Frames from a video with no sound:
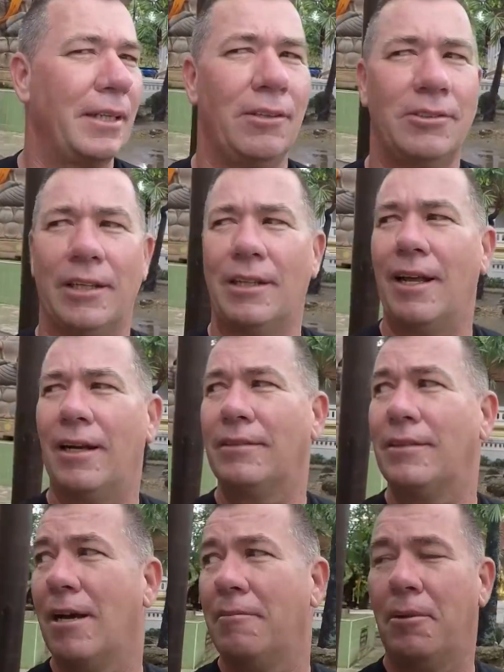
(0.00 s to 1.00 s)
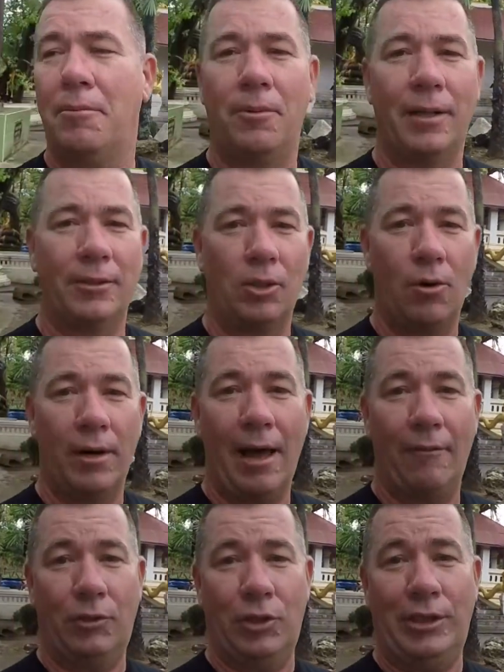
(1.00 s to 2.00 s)
and there's a lot of Thai people that don't
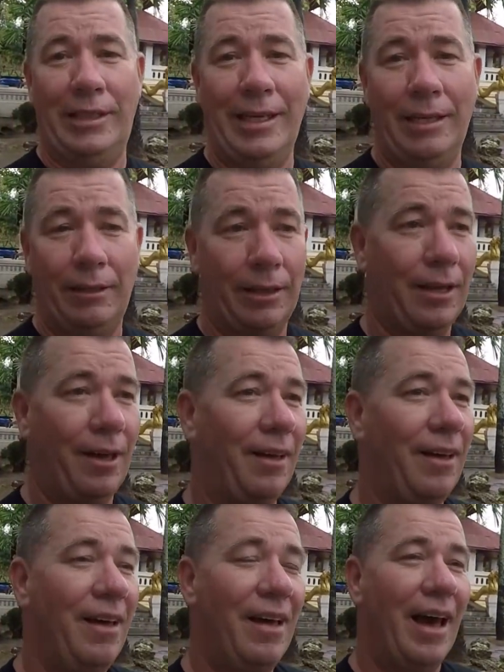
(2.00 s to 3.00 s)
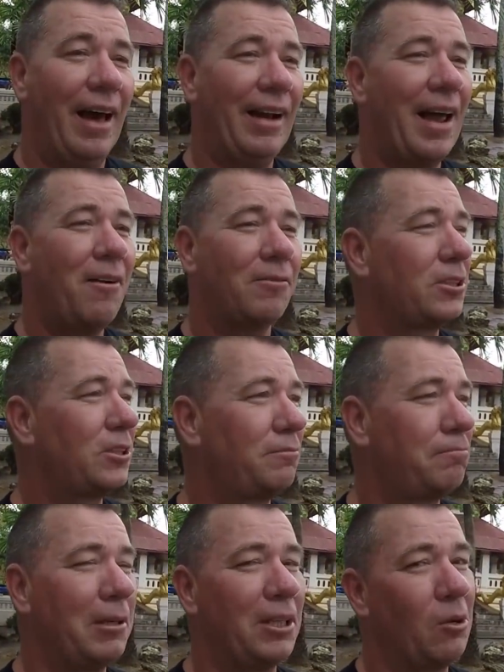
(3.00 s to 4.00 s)
have teeth, and they don't
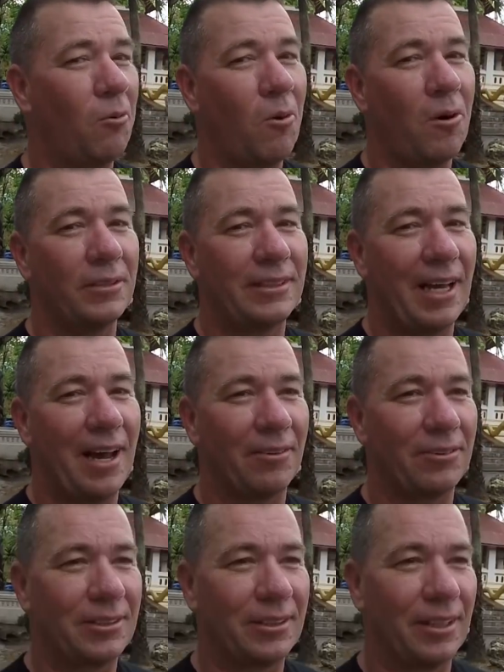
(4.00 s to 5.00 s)
spit the words out.